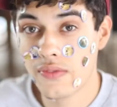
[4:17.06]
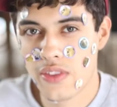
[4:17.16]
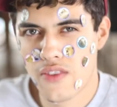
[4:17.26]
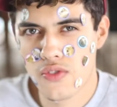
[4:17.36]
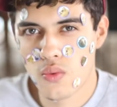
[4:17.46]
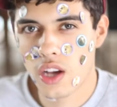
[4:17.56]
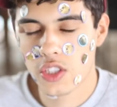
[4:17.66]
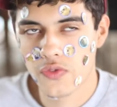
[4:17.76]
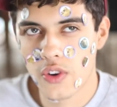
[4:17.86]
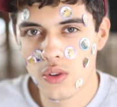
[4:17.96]
I never
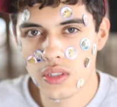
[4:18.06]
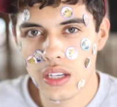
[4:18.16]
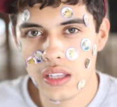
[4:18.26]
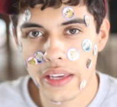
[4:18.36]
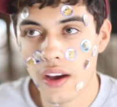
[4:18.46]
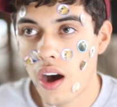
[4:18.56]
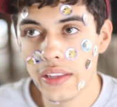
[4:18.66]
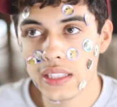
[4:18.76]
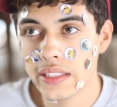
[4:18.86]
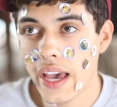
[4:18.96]
watched Frozen. Like,
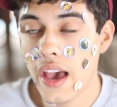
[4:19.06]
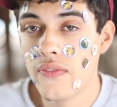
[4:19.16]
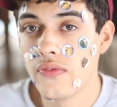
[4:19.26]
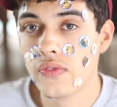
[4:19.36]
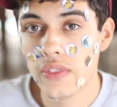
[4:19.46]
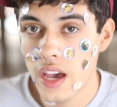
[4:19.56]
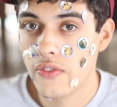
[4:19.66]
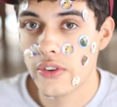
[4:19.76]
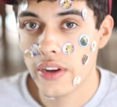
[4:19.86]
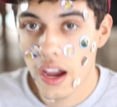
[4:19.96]
honestly, I have
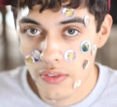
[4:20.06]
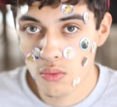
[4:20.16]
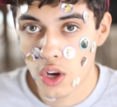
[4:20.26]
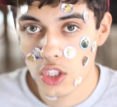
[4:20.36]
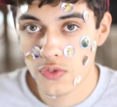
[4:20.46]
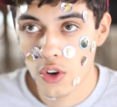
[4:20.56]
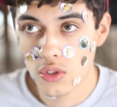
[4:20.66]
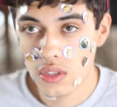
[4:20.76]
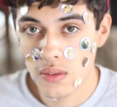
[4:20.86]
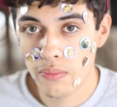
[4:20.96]
never ever watched
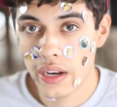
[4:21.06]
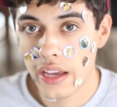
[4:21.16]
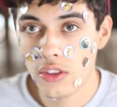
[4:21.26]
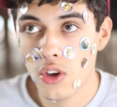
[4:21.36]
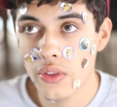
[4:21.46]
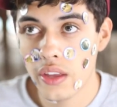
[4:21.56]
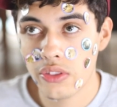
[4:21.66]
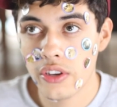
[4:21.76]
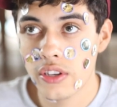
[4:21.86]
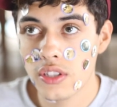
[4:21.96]
Frozen, but I know
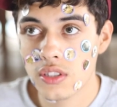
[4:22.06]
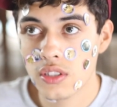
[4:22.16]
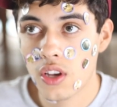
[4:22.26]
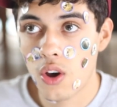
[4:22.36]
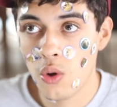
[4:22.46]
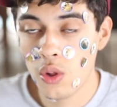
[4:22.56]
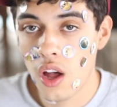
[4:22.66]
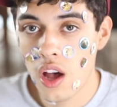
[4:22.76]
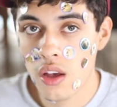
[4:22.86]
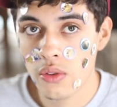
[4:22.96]
that there's
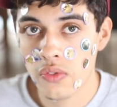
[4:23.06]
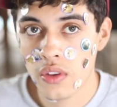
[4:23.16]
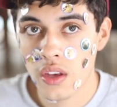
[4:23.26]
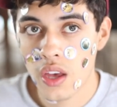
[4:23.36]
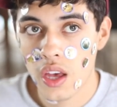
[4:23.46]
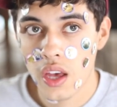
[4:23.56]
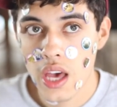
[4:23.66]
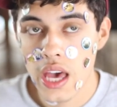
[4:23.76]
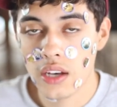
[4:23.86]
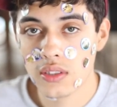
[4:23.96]
Olaf,
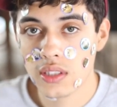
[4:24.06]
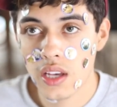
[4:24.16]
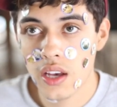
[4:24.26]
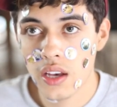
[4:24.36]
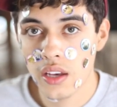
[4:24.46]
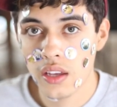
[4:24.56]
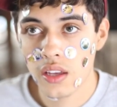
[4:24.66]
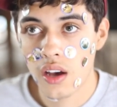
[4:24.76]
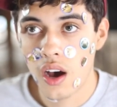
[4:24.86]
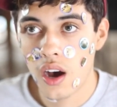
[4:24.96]
Elsa,
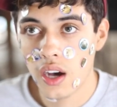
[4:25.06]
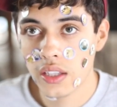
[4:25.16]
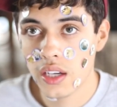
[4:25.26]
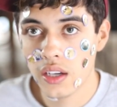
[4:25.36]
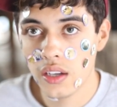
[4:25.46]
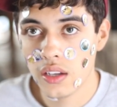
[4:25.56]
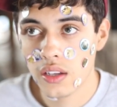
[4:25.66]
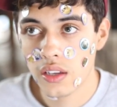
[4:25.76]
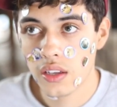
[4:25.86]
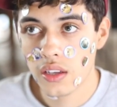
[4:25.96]
Anna,
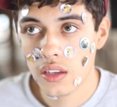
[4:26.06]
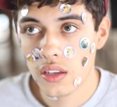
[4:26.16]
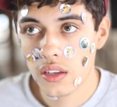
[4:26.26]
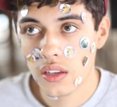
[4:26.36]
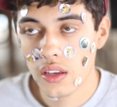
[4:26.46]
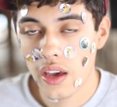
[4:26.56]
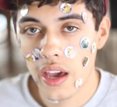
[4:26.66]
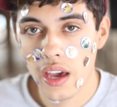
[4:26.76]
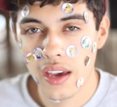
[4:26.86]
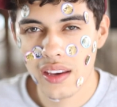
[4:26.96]

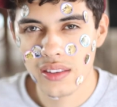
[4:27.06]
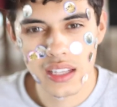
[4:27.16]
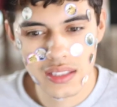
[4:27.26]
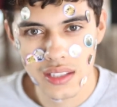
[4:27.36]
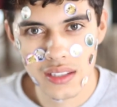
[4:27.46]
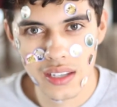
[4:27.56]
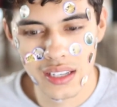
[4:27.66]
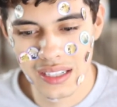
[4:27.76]
and that's it.